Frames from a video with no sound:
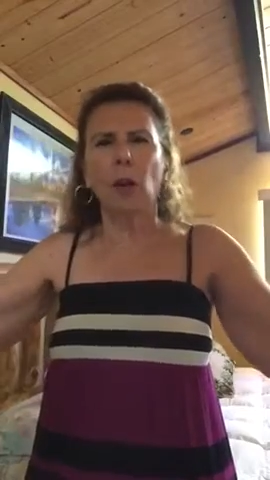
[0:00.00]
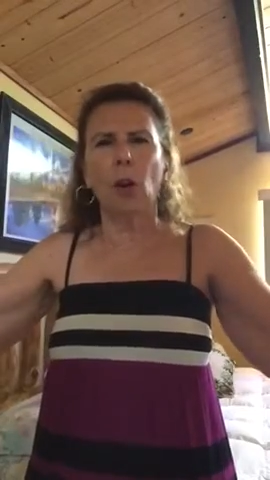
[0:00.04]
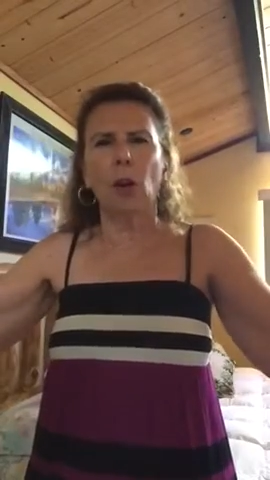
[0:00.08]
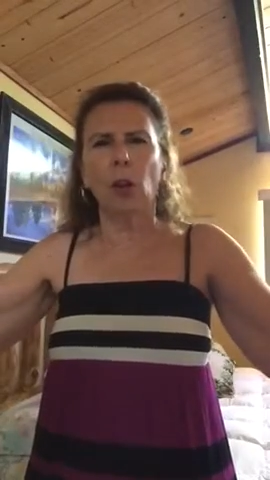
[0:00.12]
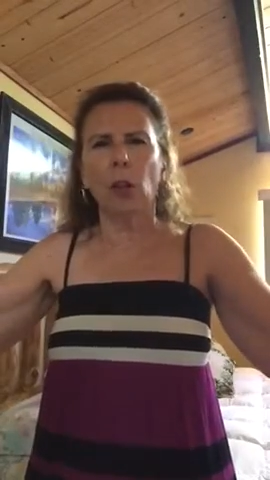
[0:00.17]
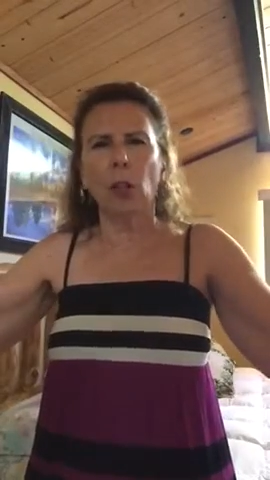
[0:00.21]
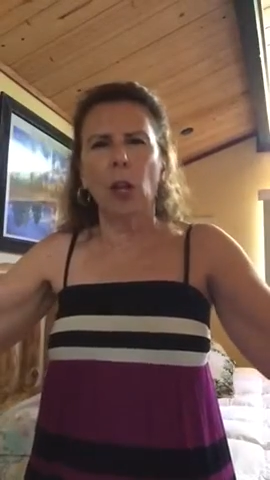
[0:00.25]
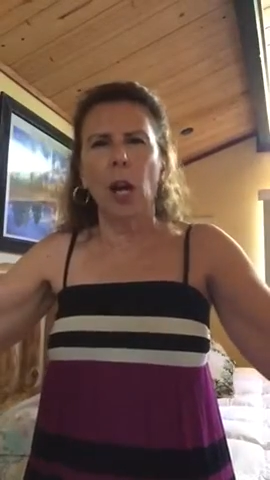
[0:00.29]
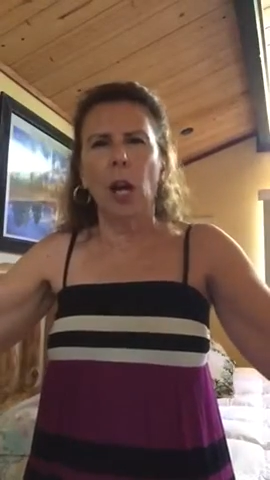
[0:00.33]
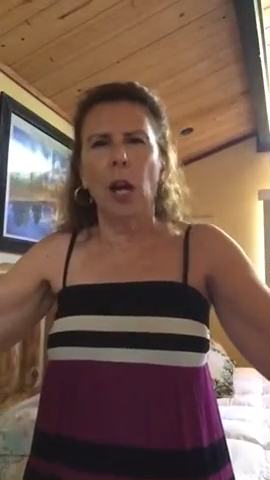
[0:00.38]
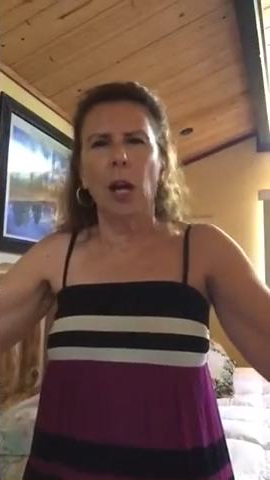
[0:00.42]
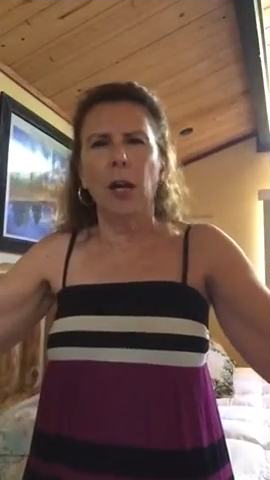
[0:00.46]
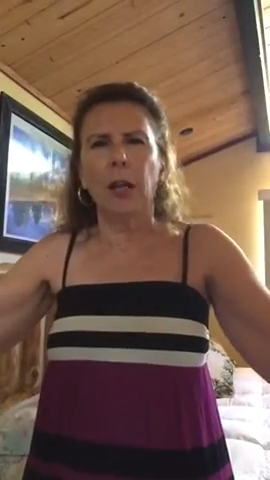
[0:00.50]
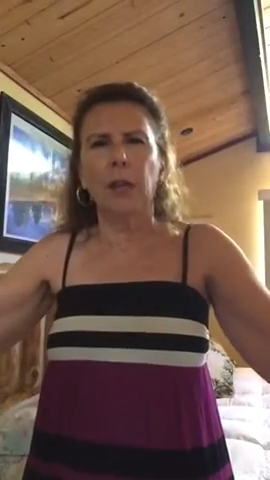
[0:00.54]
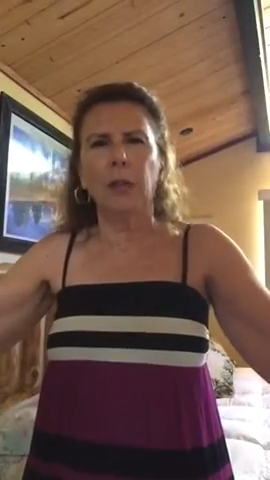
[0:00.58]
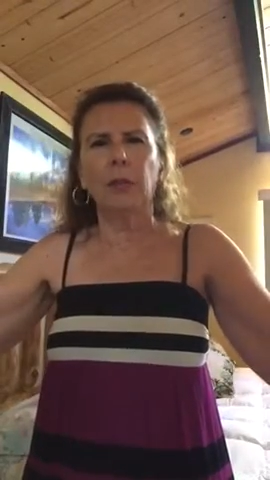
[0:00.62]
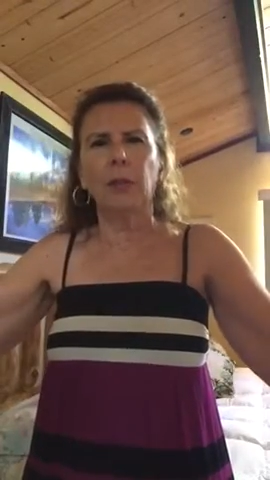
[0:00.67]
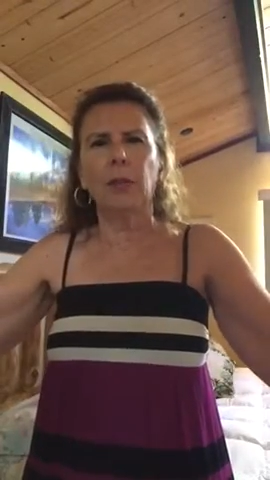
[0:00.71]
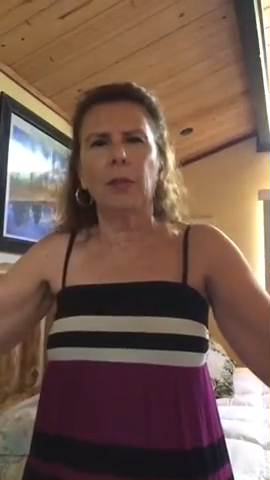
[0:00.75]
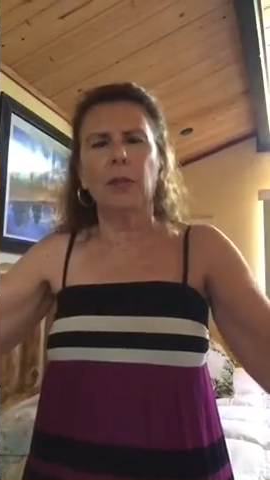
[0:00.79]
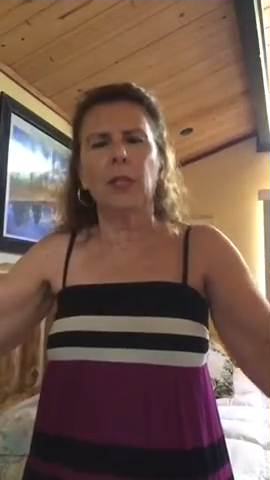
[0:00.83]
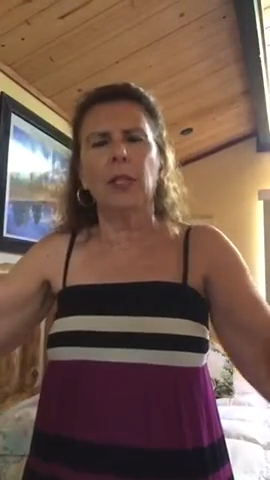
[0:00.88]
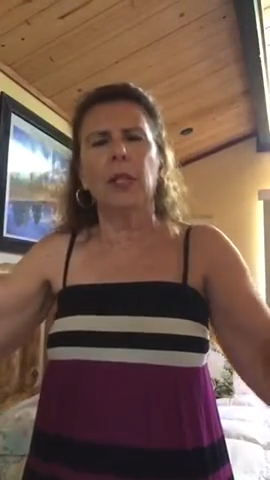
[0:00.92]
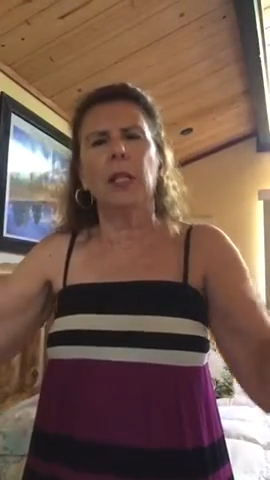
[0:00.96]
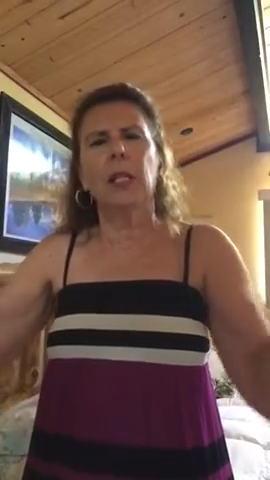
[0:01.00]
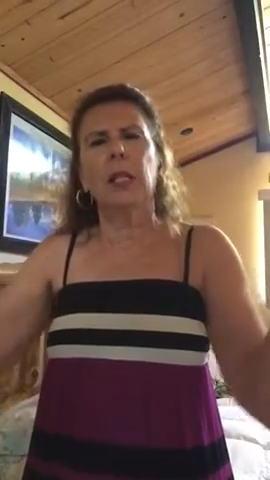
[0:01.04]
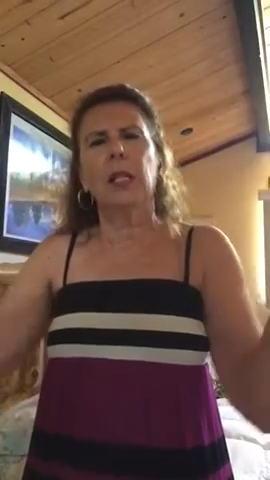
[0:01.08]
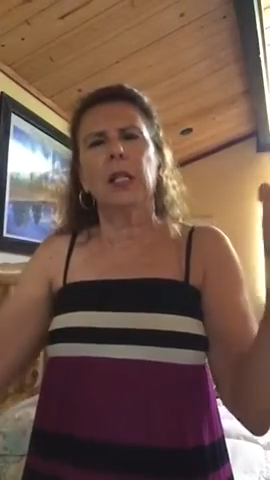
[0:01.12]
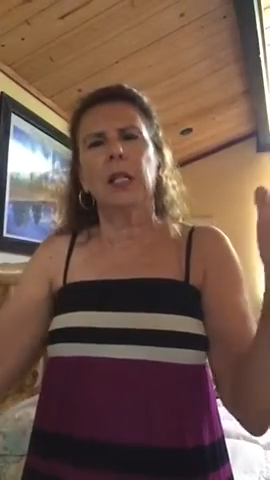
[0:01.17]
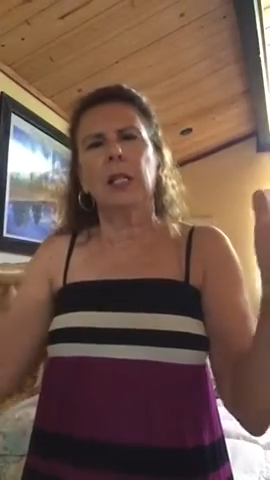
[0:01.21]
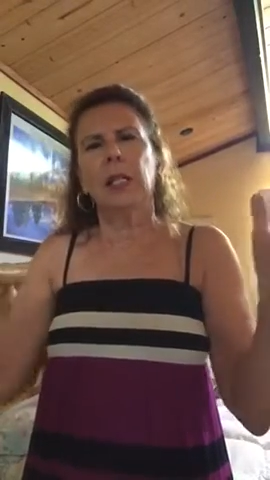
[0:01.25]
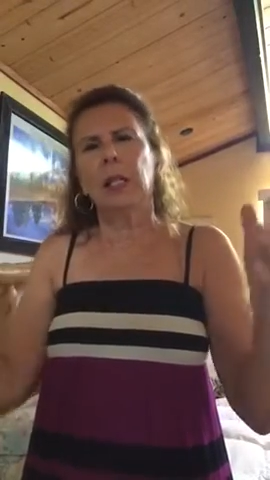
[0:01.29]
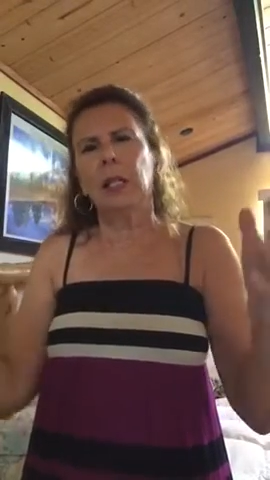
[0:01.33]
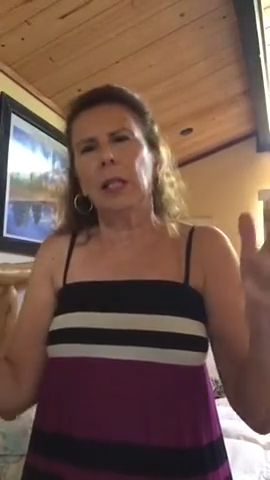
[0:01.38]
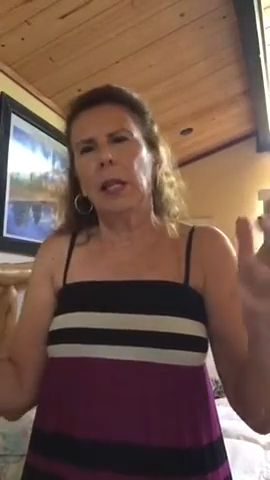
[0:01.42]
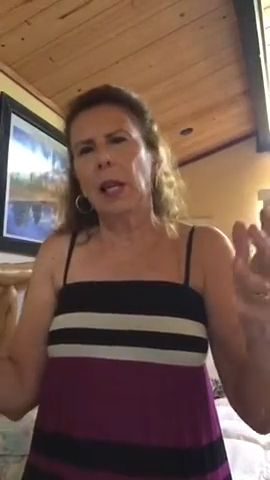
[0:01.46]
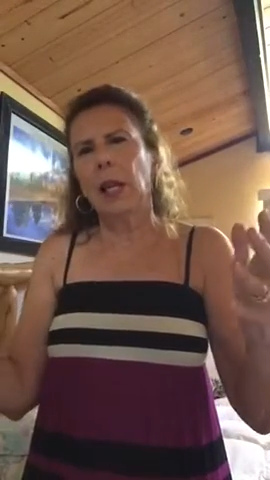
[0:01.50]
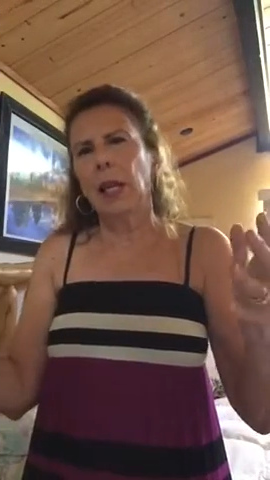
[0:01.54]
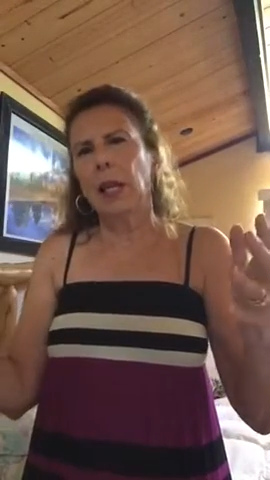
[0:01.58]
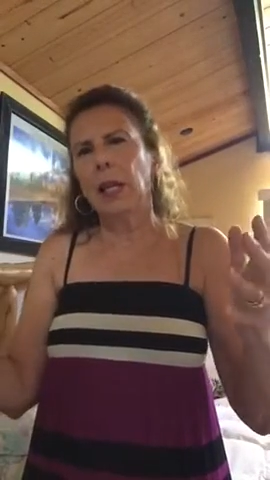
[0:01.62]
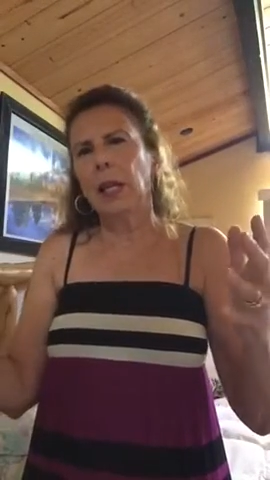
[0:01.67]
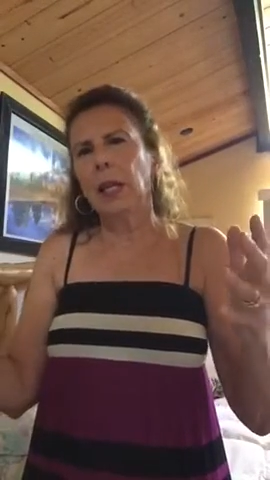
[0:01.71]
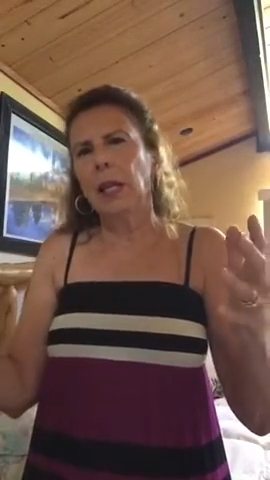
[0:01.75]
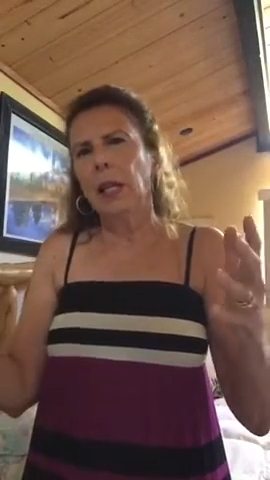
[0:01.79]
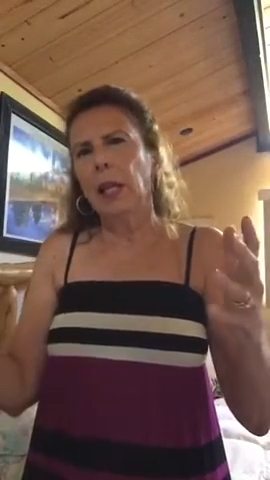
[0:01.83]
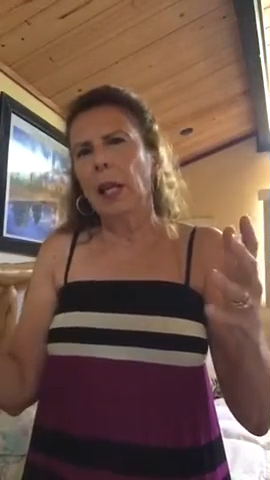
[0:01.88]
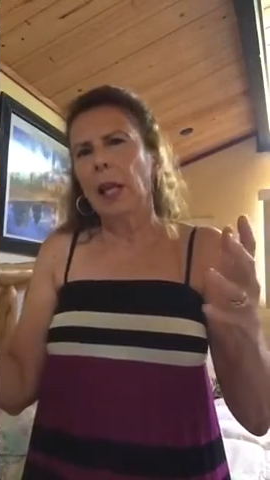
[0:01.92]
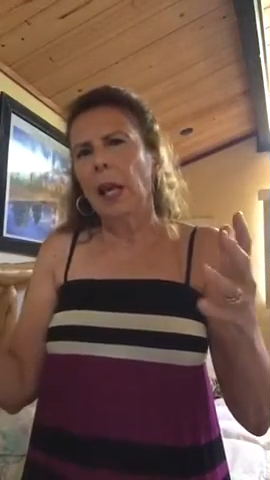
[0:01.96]
our lives
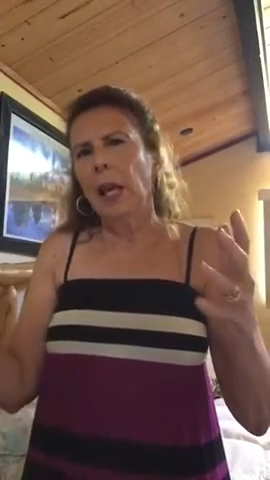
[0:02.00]
today